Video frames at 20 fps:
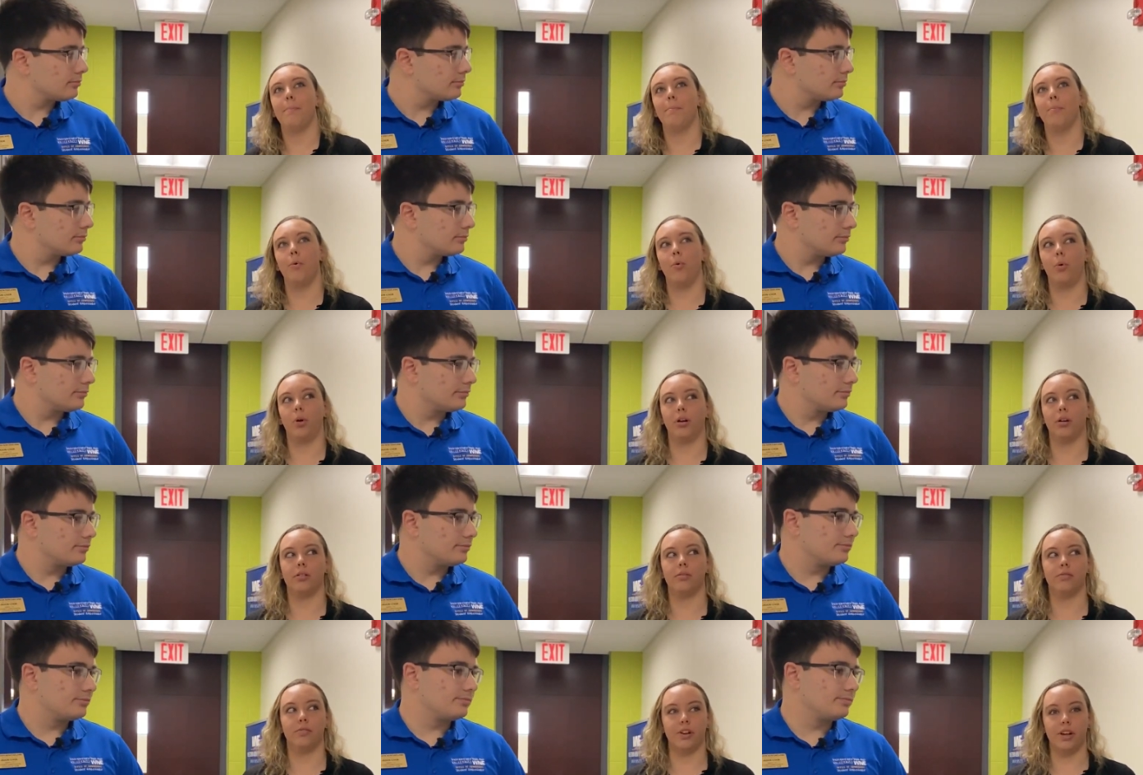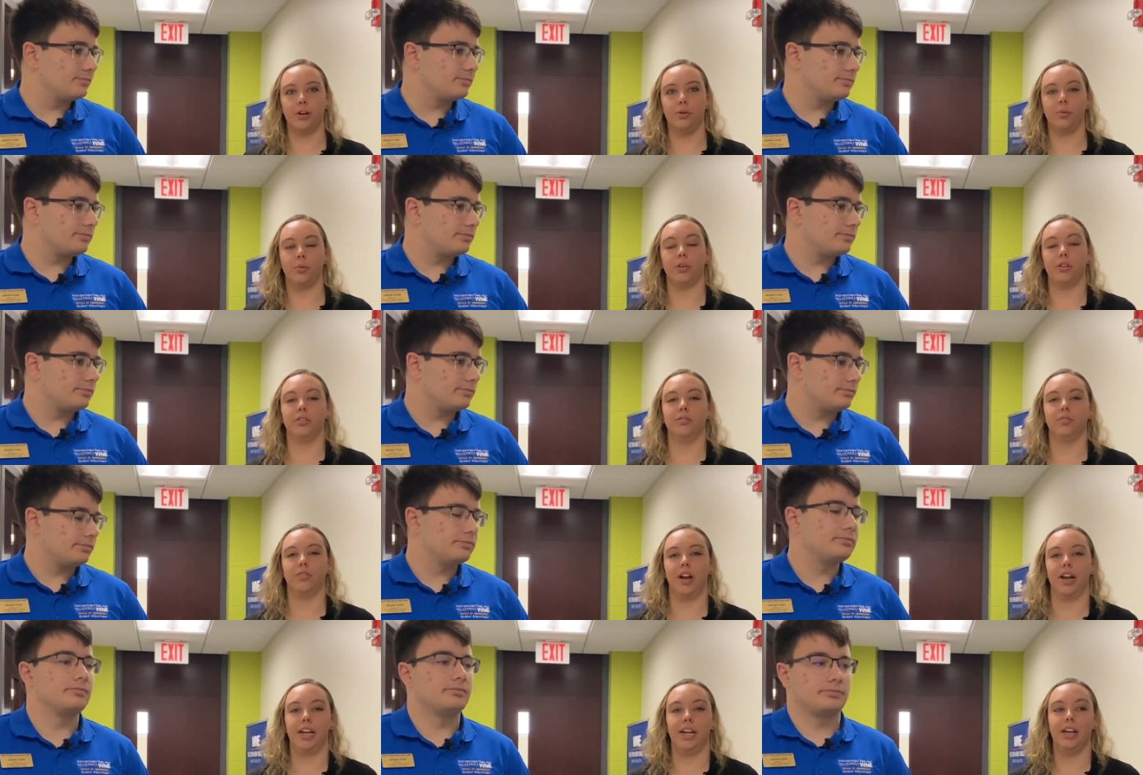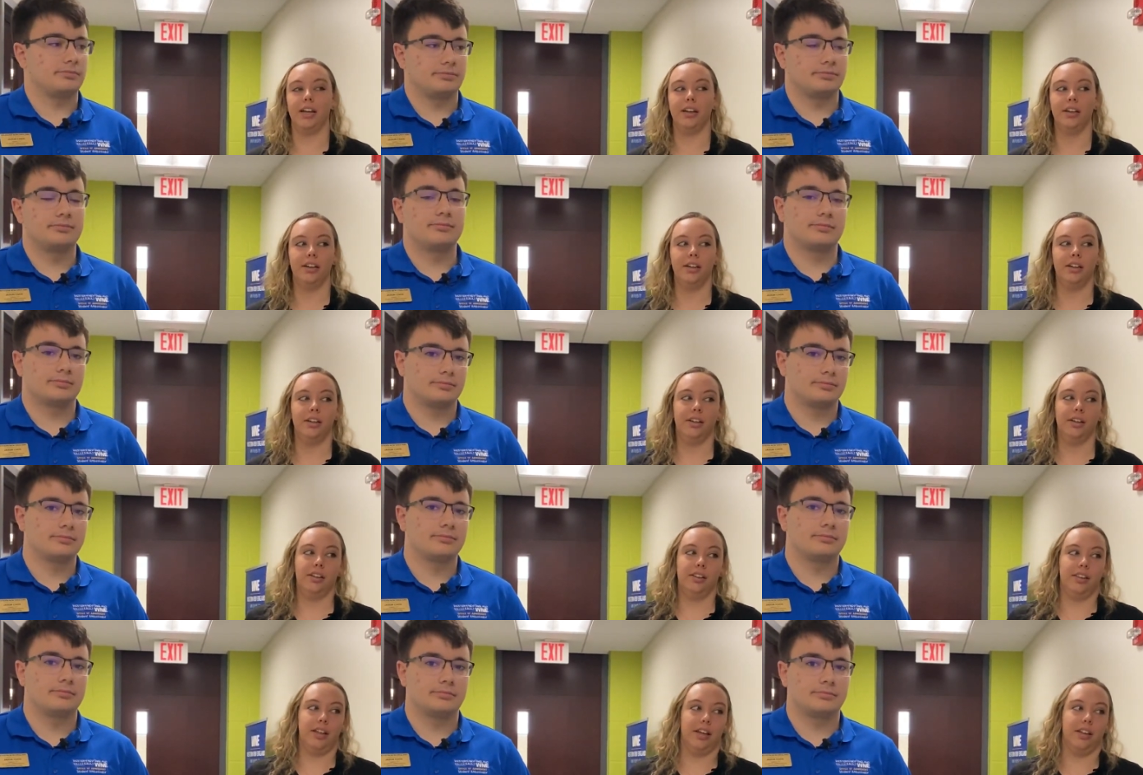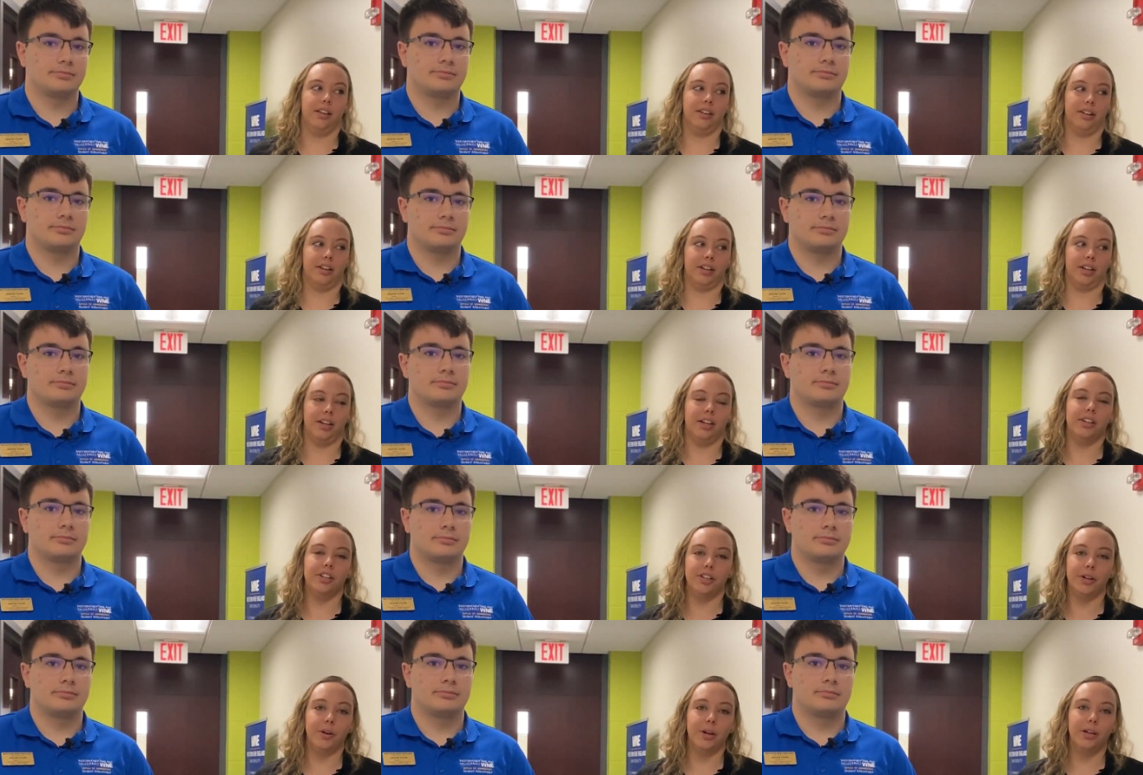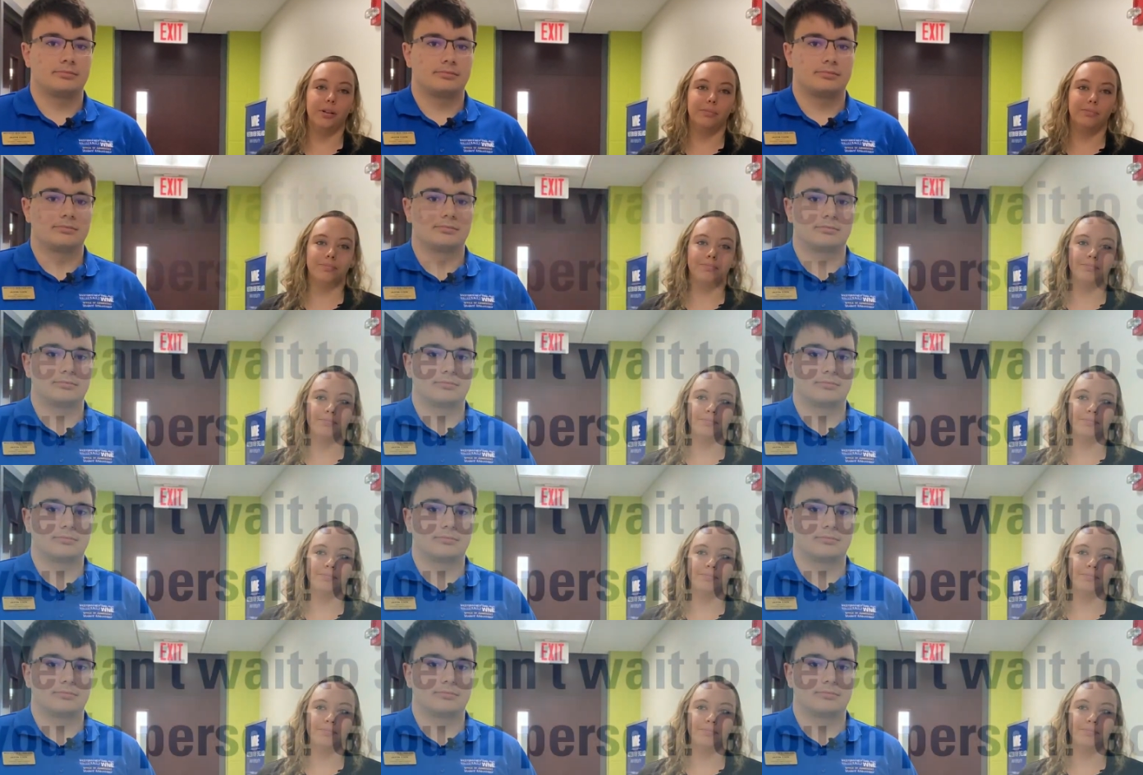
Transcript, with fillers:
Speaker 1: more real world ready, then they're going to do it.